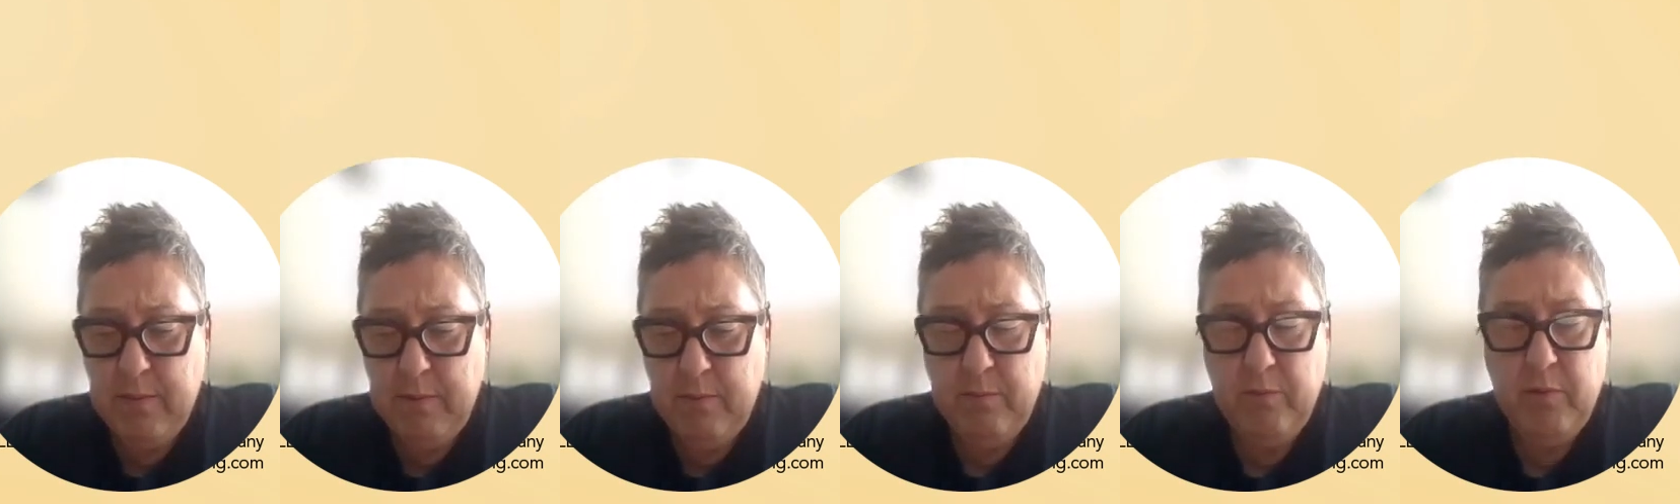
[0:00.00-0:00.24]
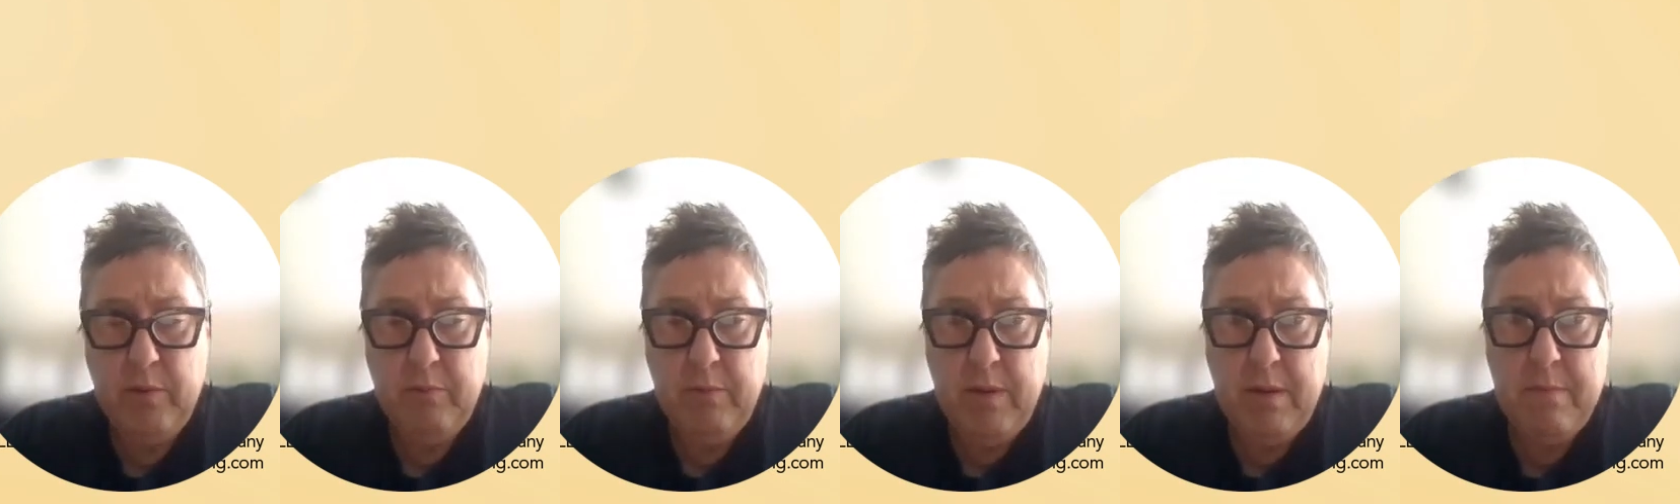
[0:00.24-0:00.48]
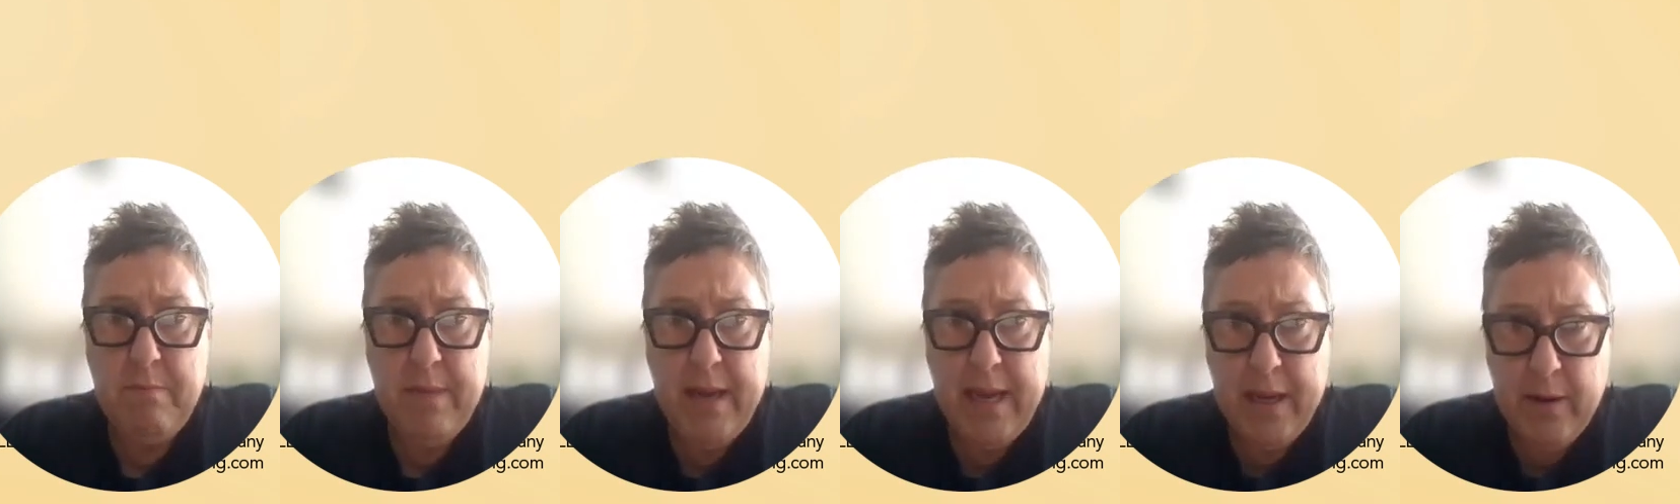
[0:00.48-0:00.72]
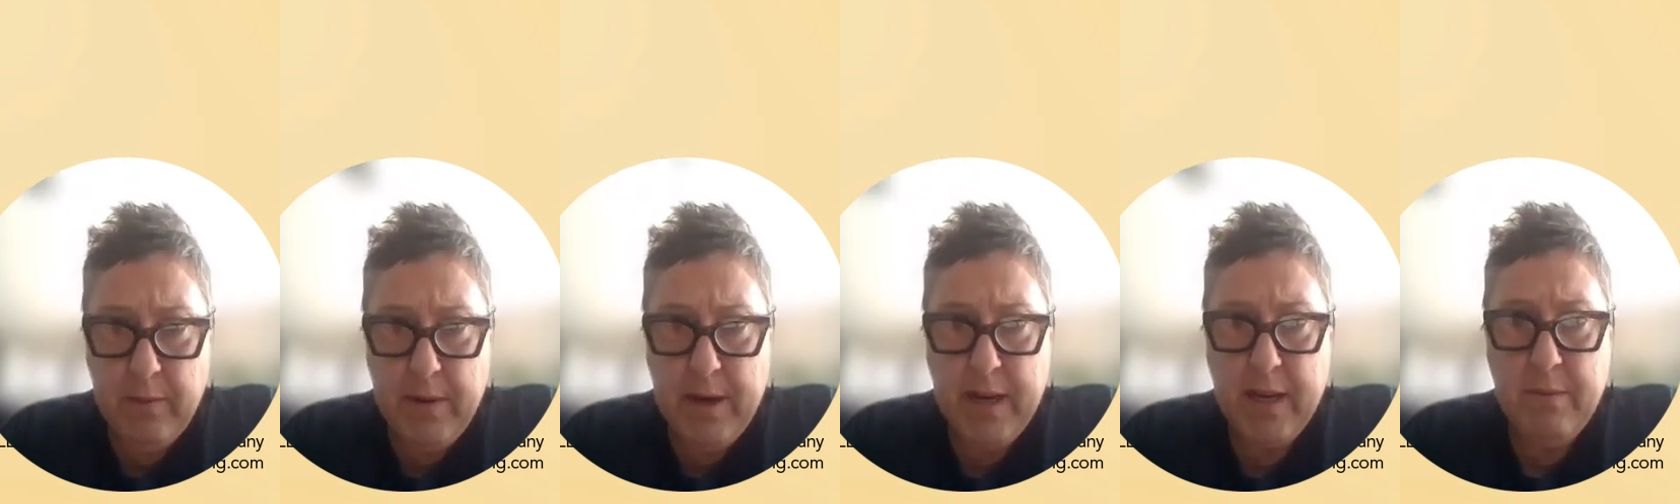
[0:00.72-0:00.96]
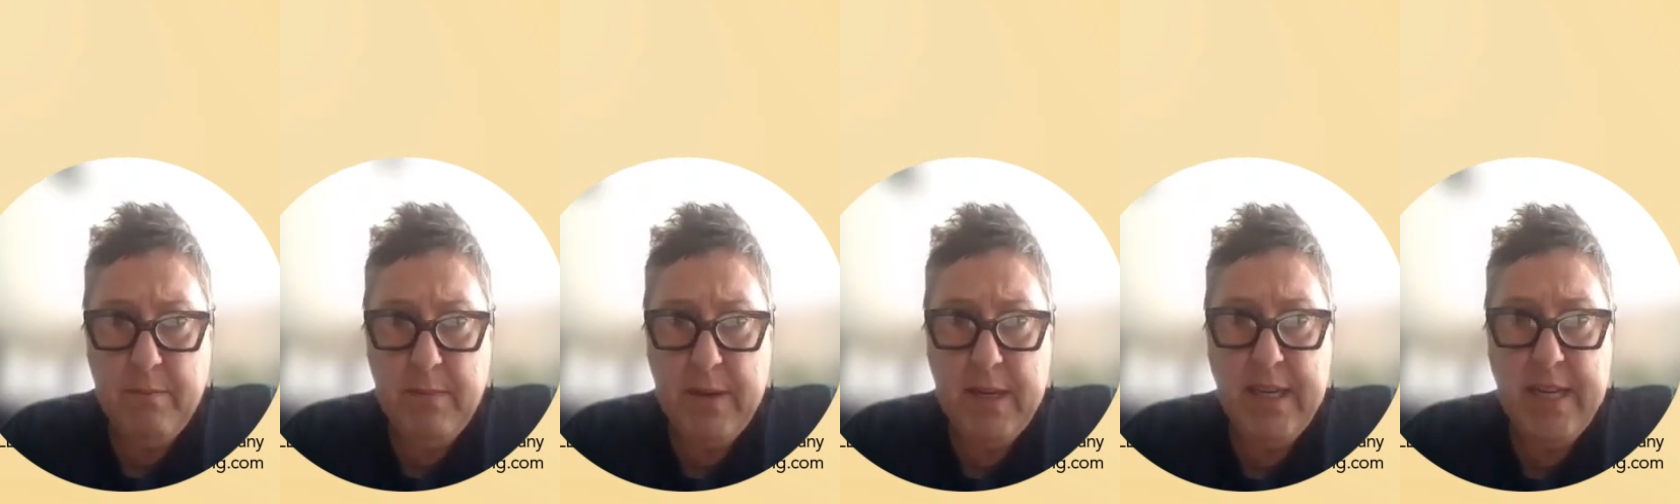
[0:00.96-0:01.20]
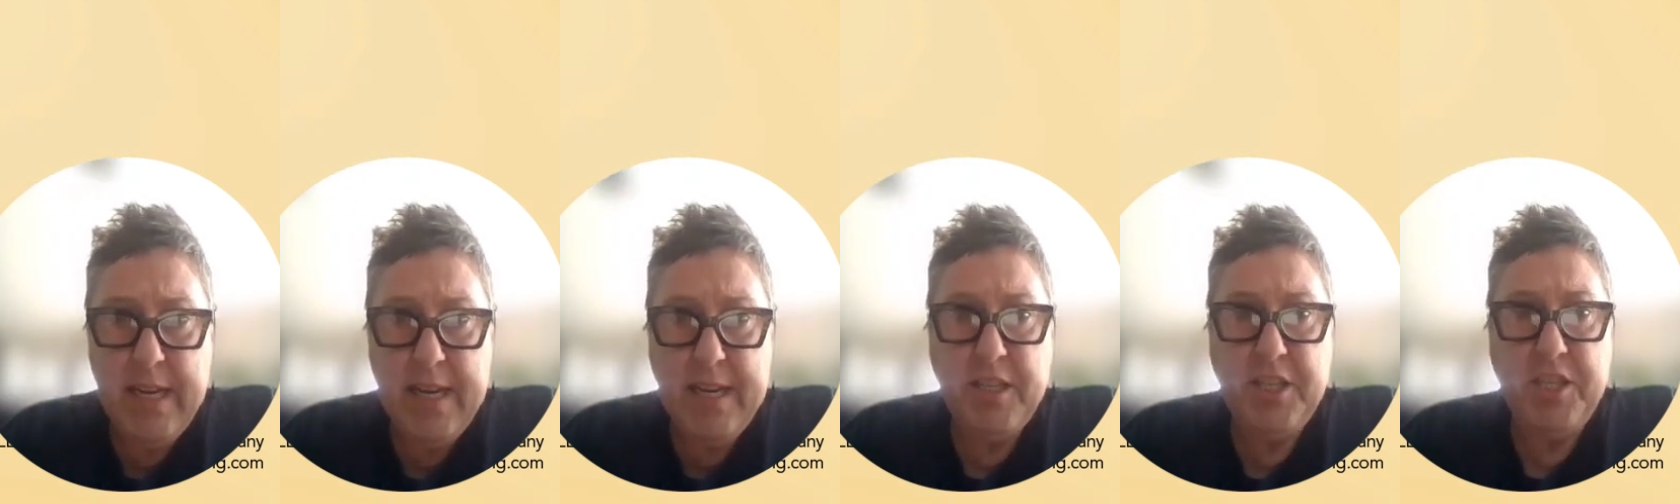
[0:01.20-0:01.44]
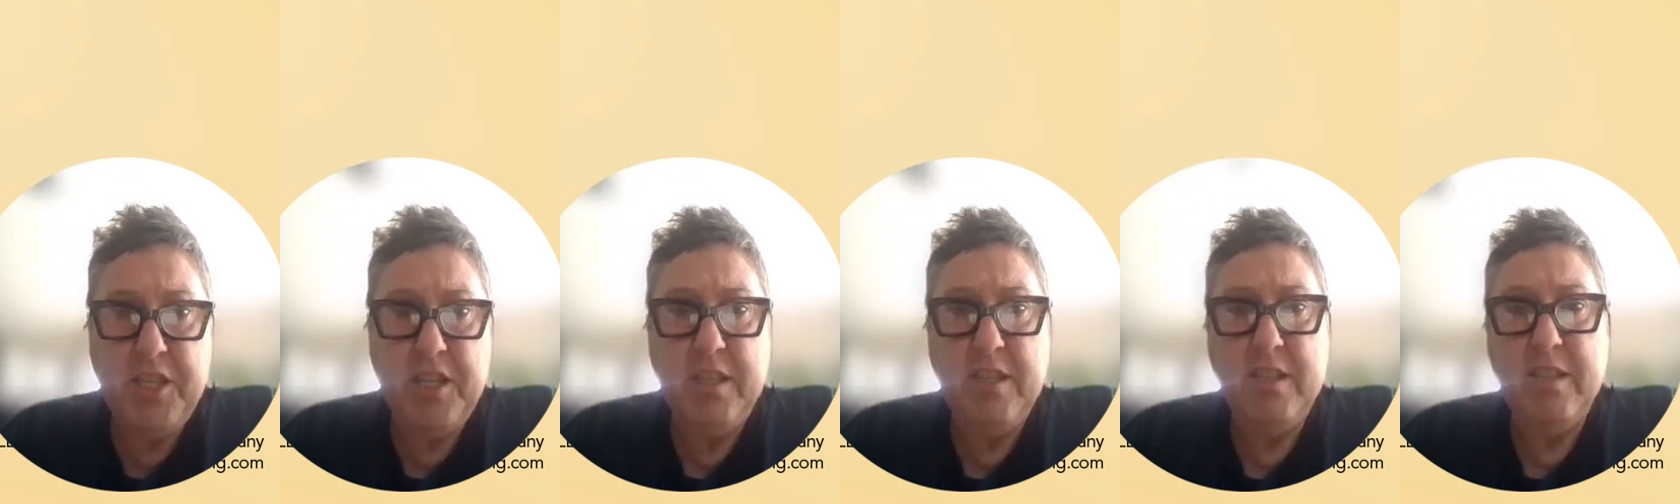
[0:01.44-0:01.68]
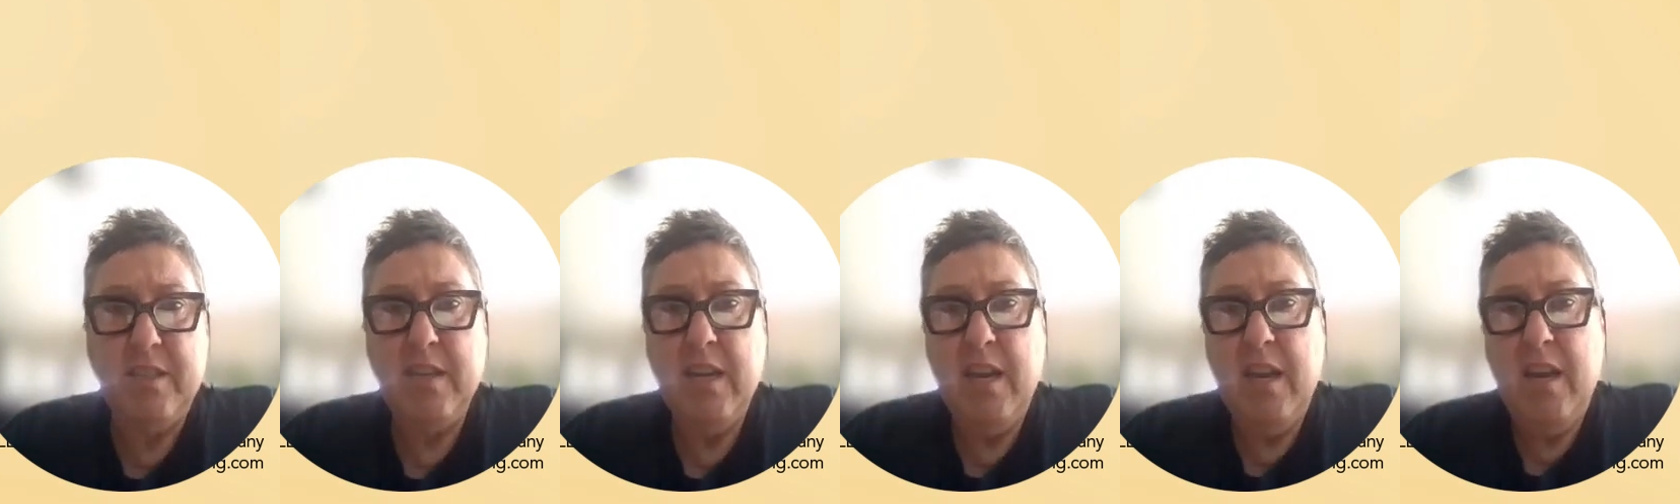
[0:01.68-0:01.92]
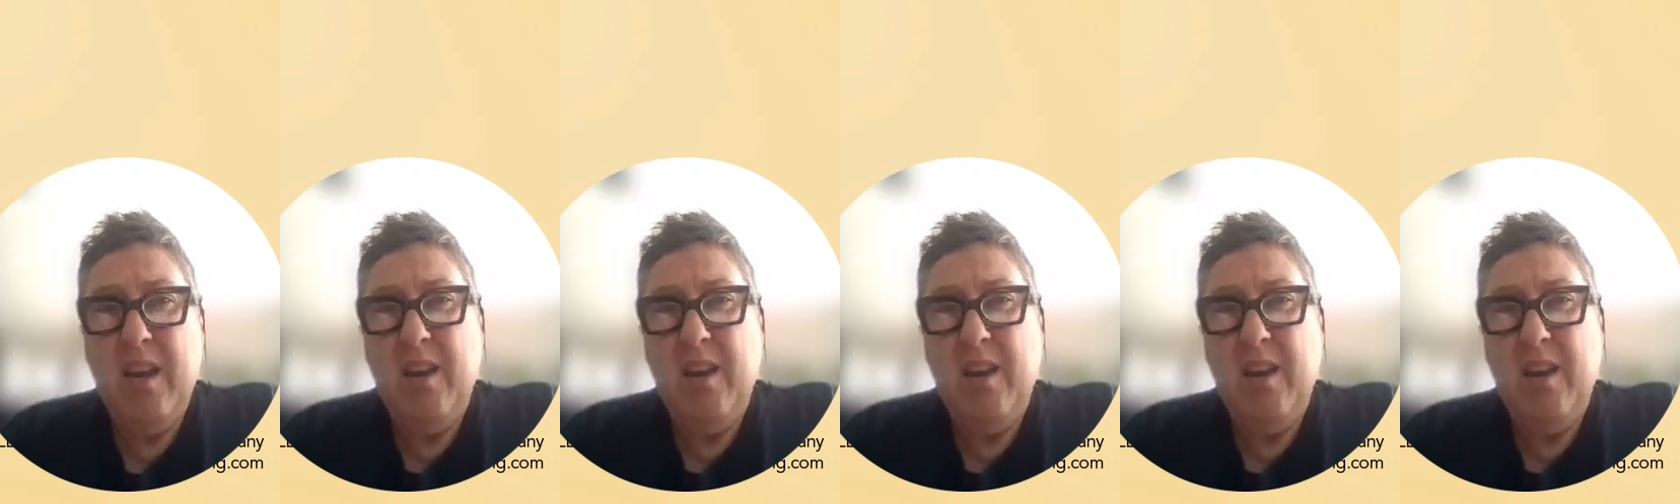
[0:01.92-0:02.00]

when we make recommendations,